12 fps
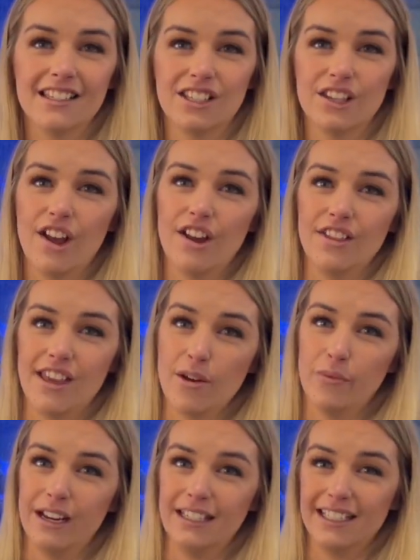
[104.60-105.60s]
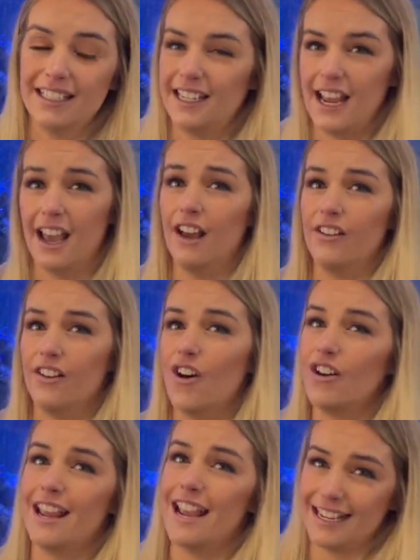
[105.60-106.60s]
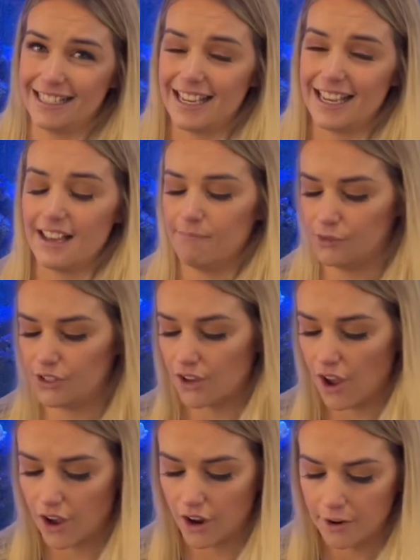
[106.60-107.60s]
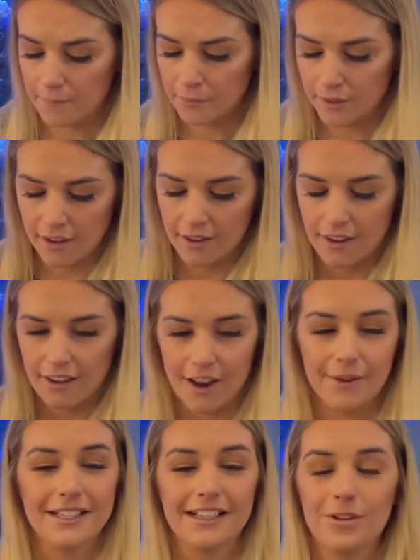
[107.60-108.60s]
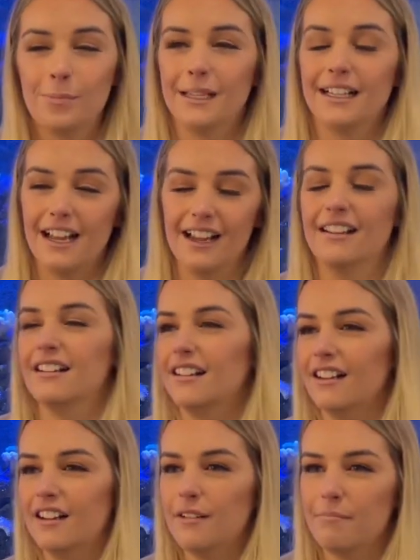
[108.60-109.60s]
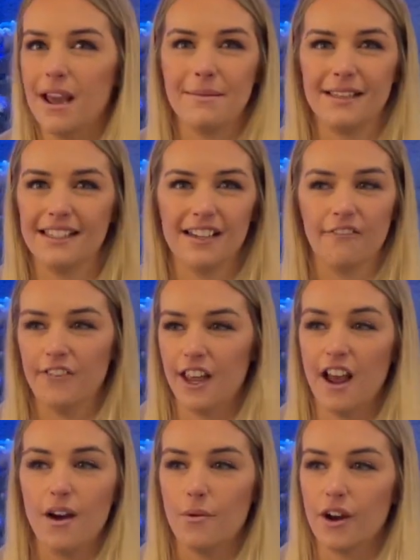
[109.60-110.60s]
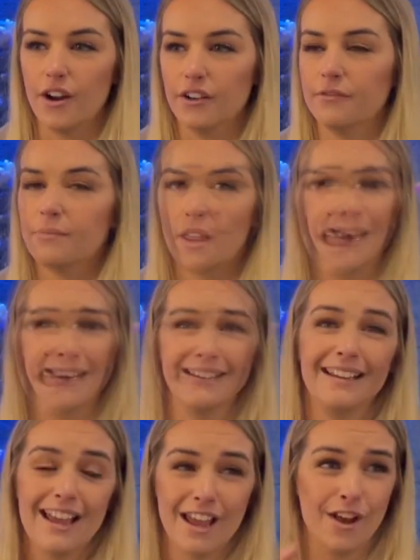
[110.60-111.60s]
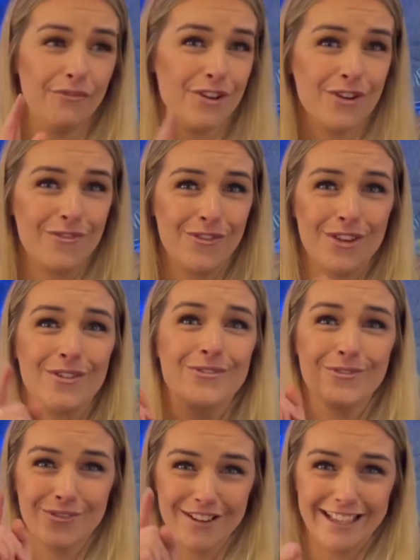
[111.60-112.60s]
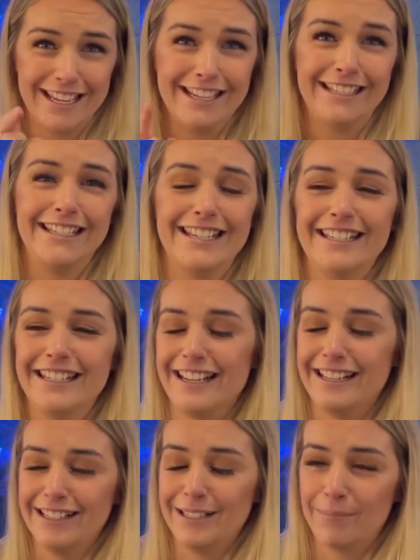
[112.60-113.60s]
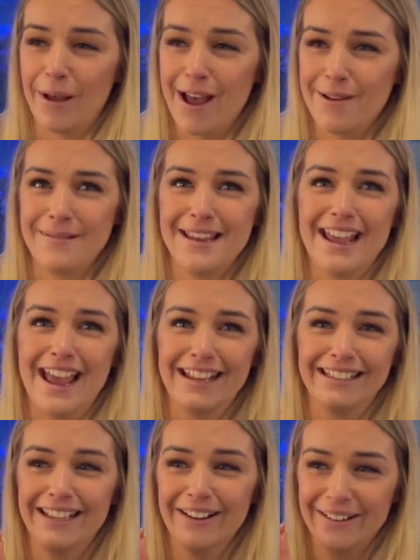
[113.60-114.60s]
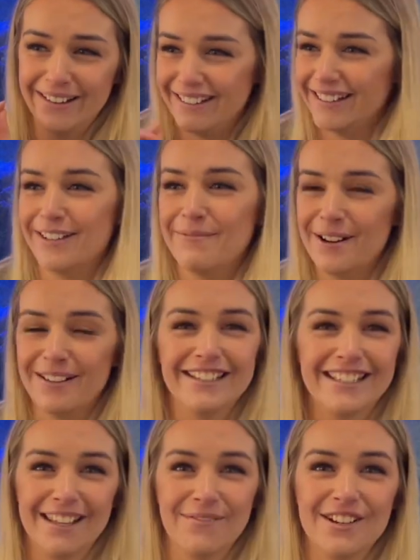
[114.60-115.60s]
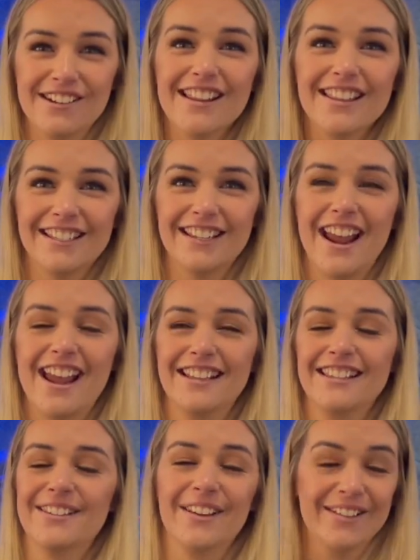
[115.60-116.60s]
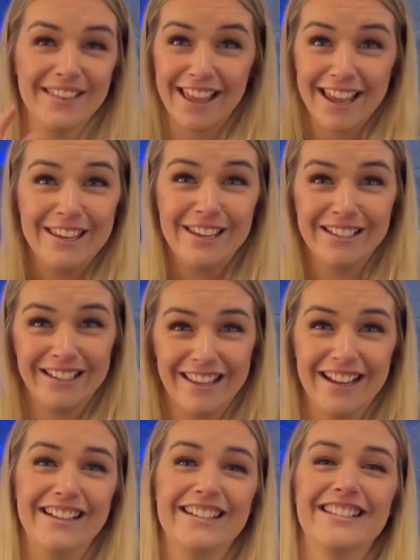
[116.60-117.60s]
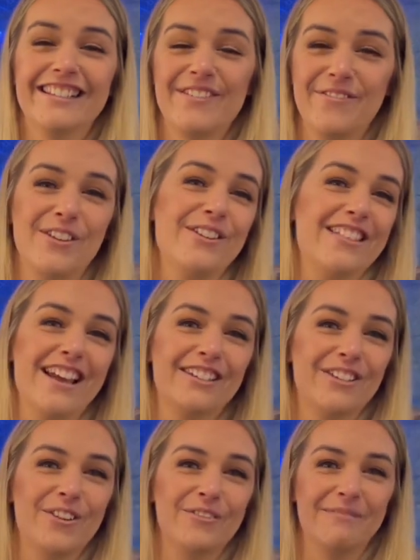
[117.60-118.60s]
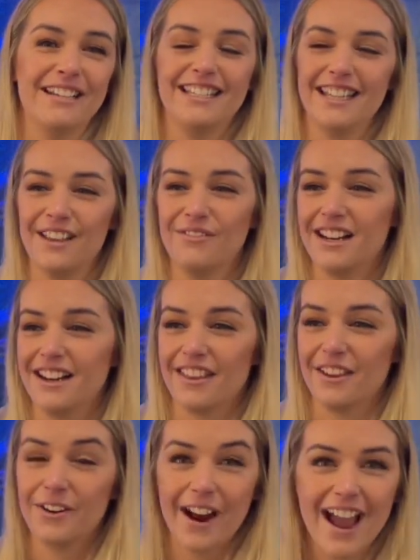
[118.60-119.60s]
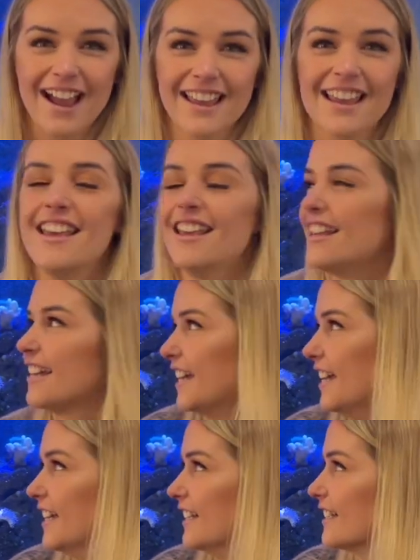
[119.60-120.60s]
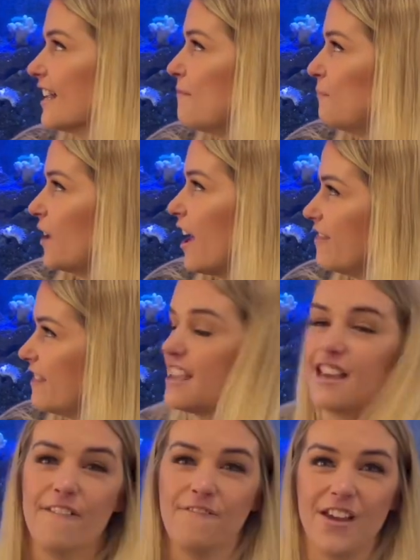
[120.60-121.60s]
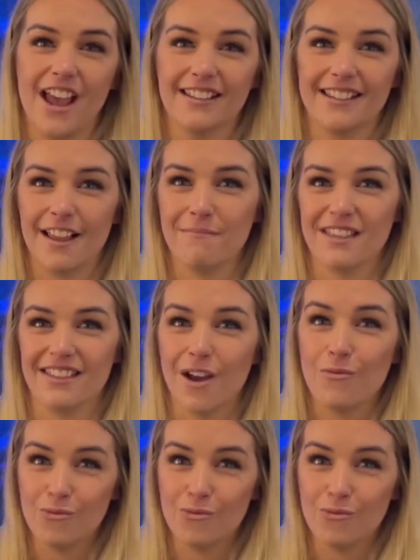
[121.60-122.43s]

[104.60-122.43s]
so they went to town on eating it. So I was a little bit like, oh, maybe stuff it, I won't. But a few of you really did inspire me and go, come on, just give it another chance. So thank you to those of you that told me to give it another crack, because I think I've found something that